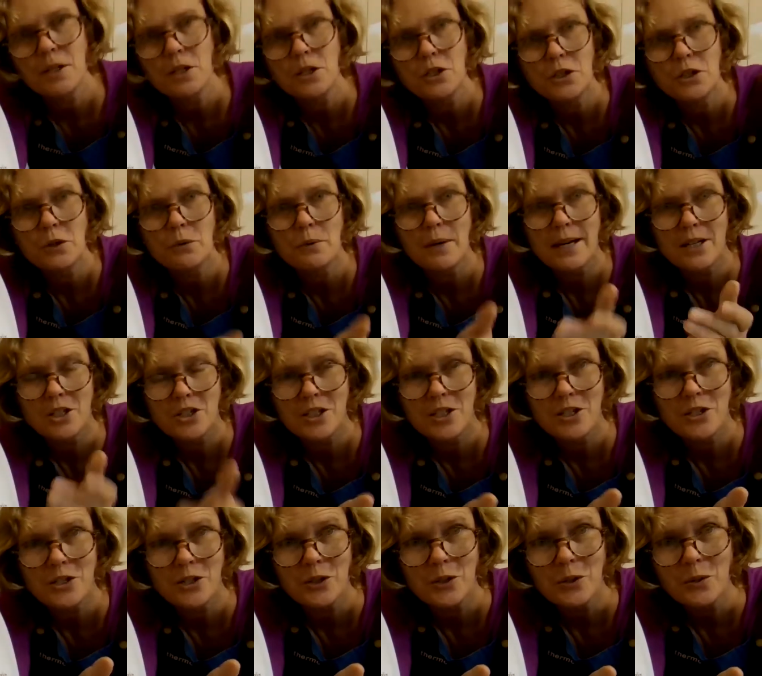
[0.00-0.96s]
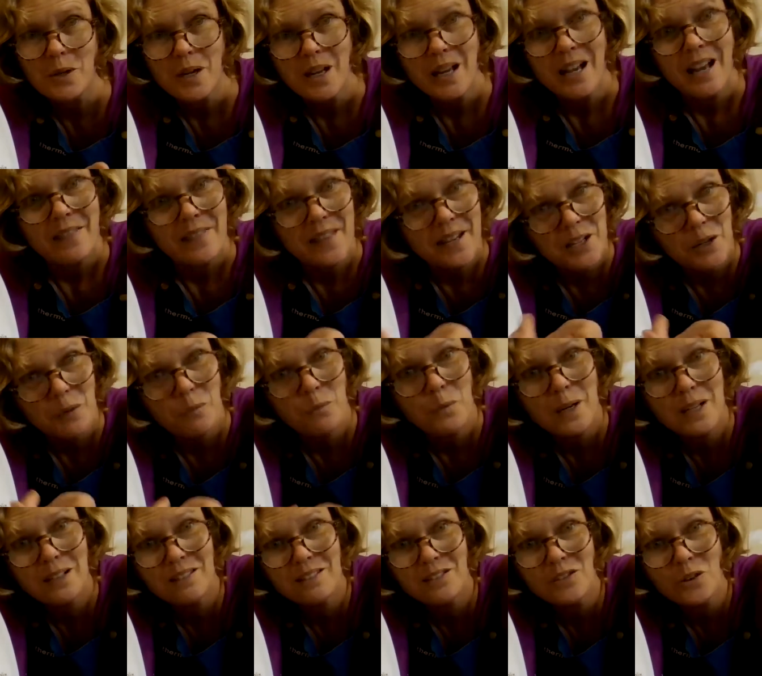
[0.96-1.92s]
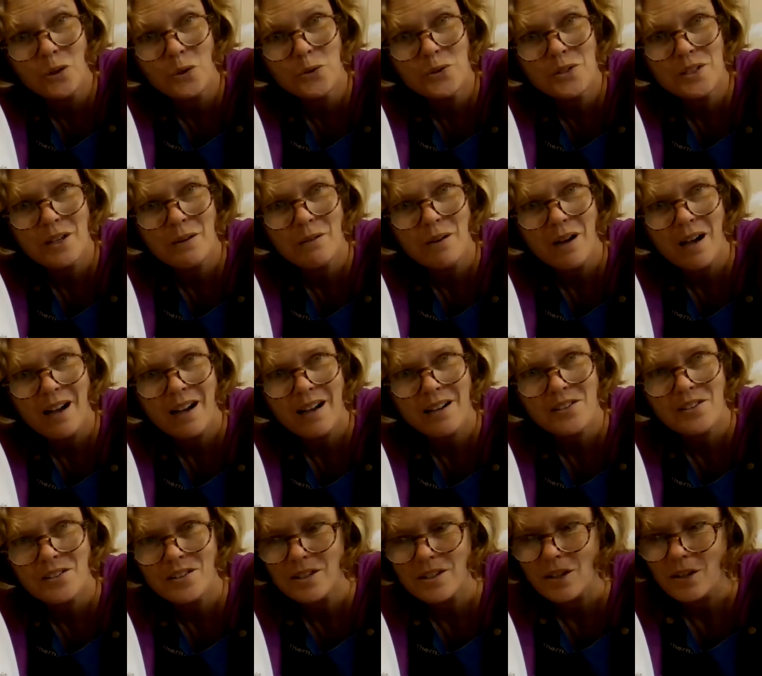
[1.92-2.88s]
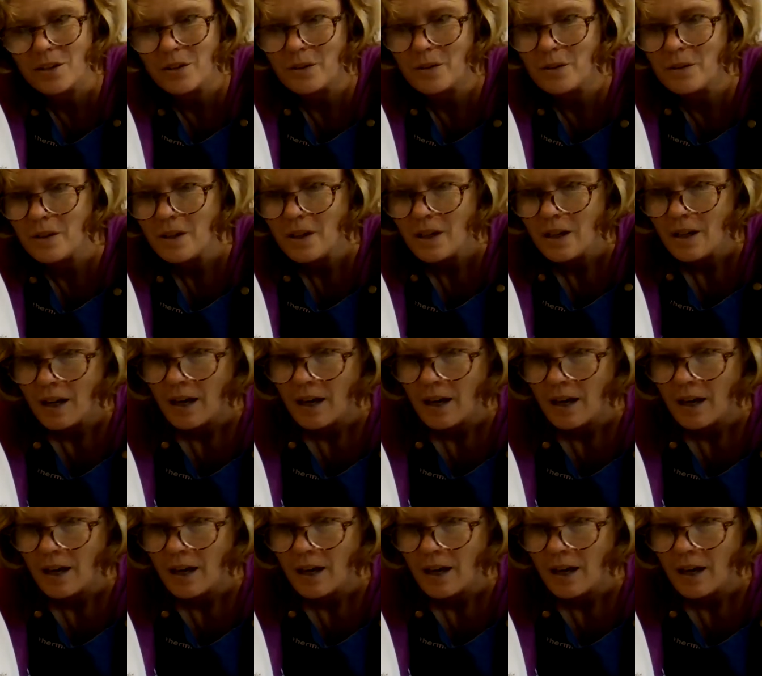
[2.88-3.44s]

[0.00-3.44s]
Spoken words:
that you actually do. Then it will also ask you